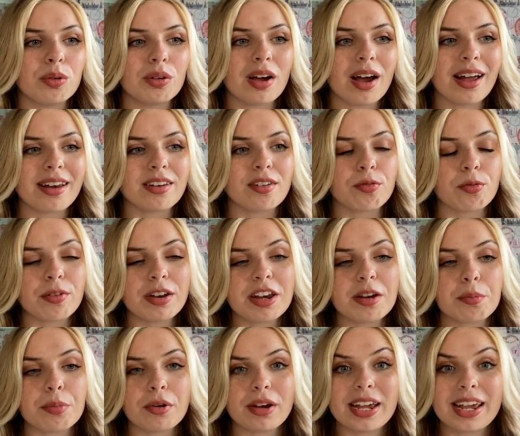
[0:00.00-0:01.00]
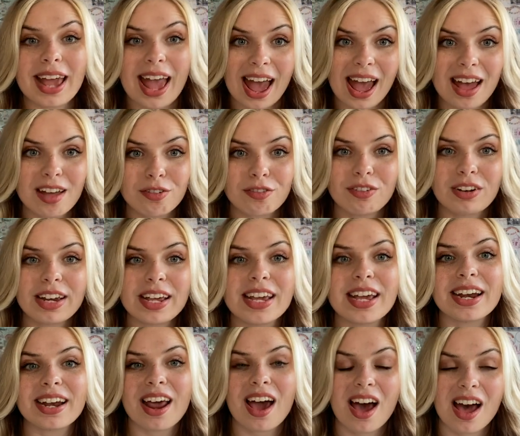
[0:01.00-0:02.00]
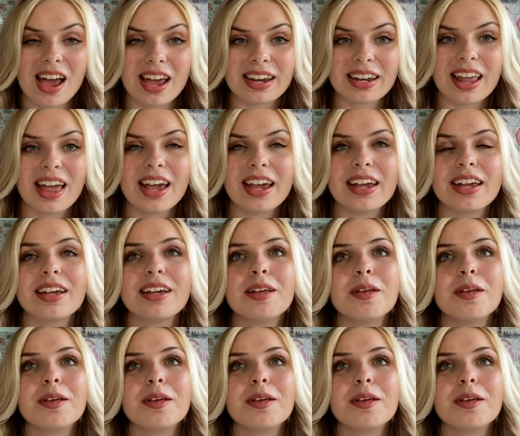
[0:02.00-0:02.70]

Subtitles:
kind of read it pretty carefully and highlight.